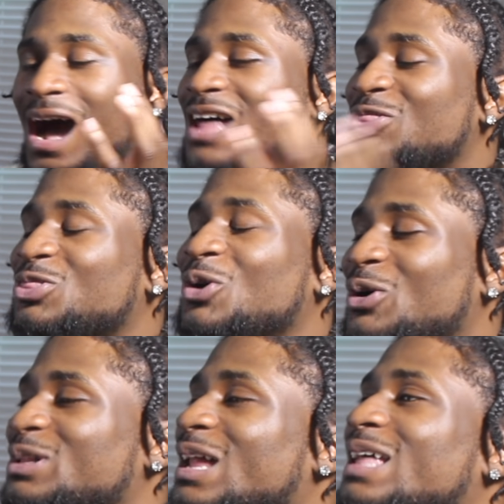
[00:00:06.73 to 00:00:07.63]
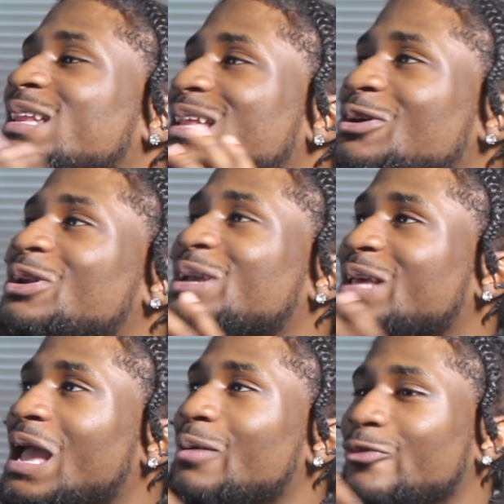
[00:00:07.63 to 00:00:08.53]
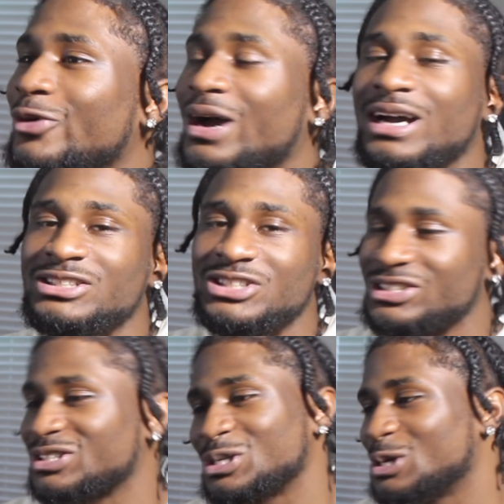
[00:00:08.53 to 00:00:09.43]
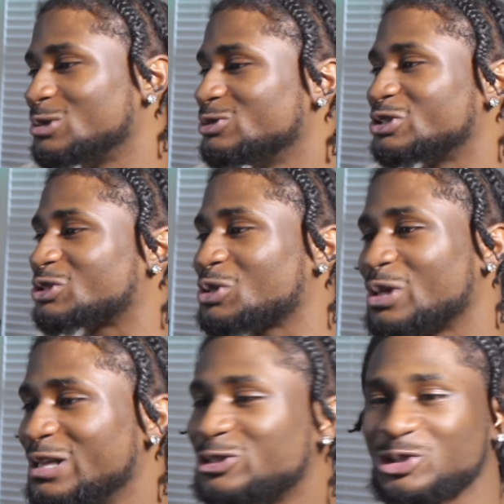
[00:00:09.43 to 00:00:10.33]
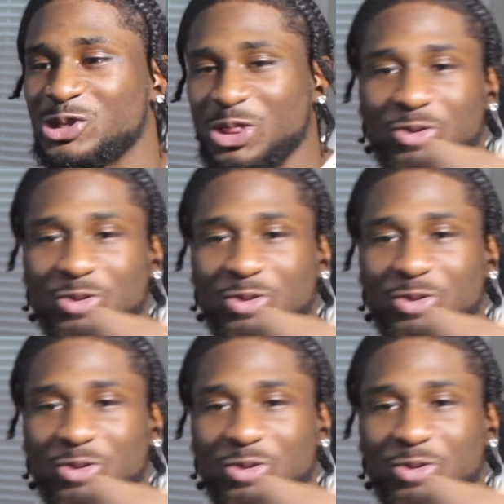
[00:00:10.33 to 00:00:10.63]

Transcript: I thought like Larry the Cable Guy just, you just, he just